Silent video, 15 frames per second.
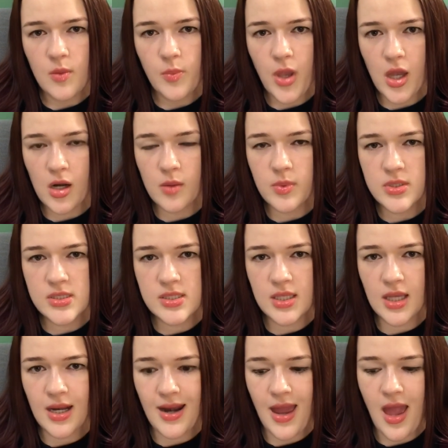parabens
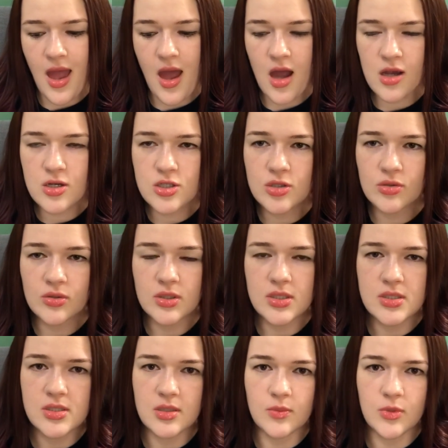can actually
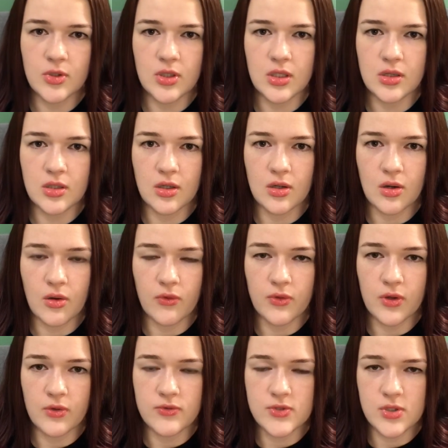stimulate the growth
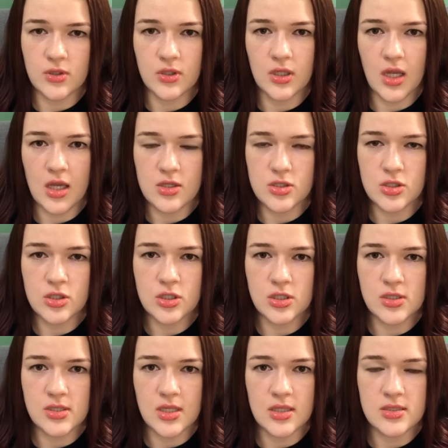of certain estrogen
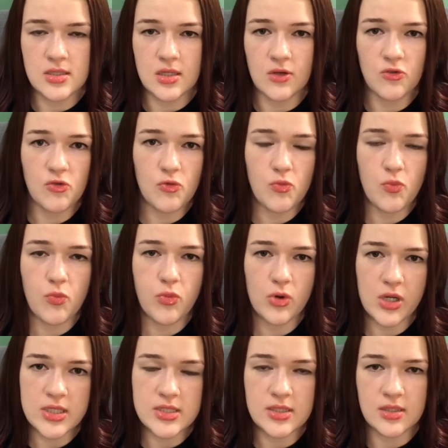sensitive
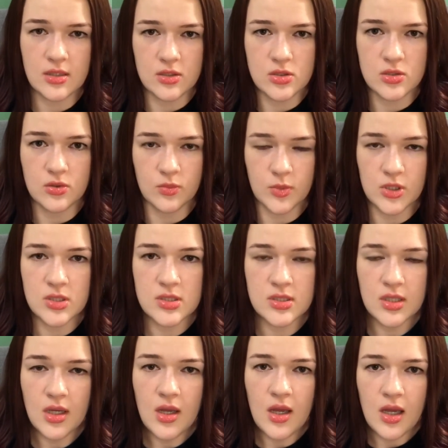breast tumors.
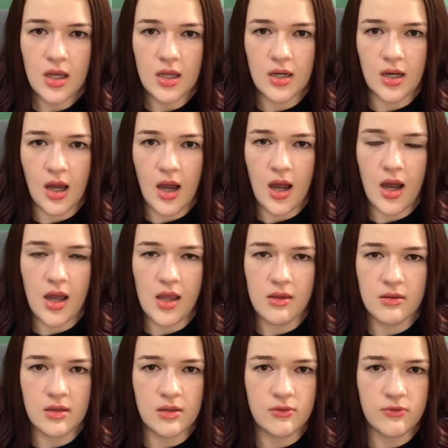And
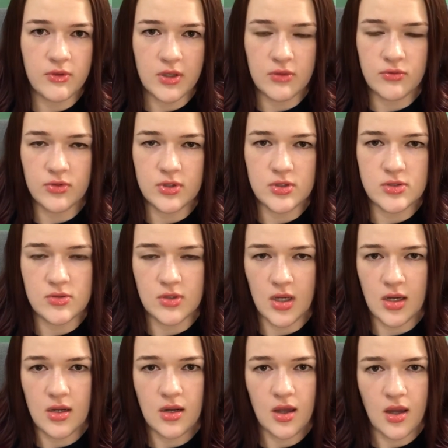I thankfully do
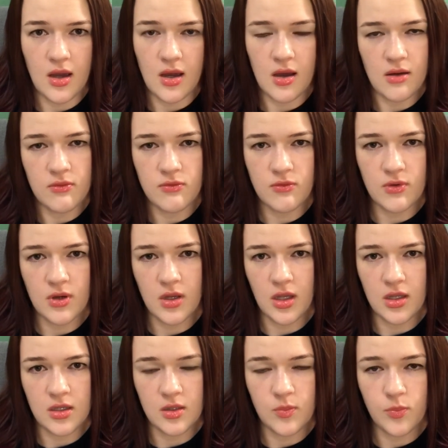not have
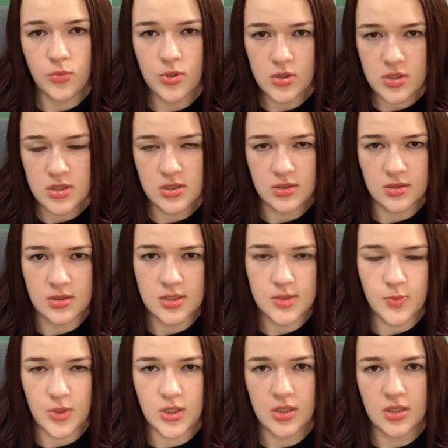any personal
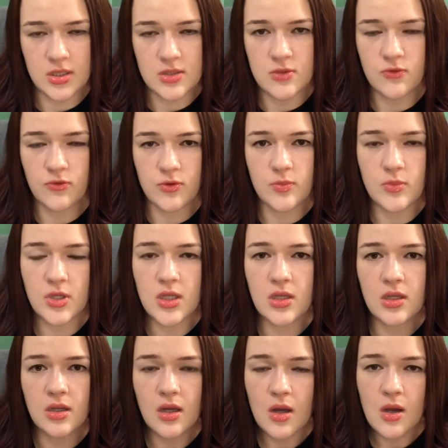experience for
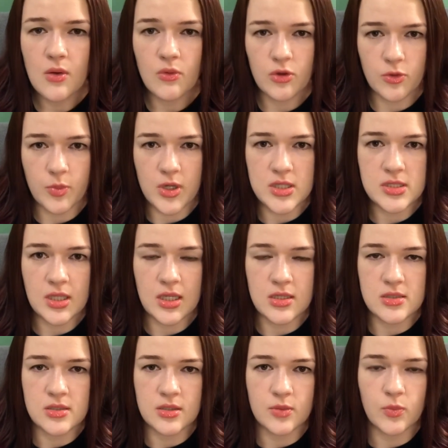me with breast
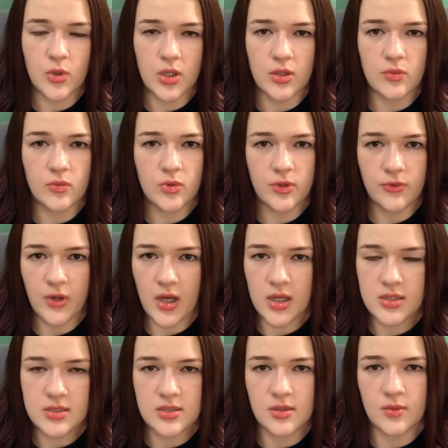cancer, but we've
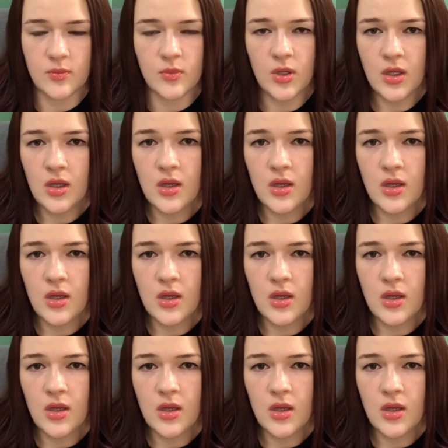had some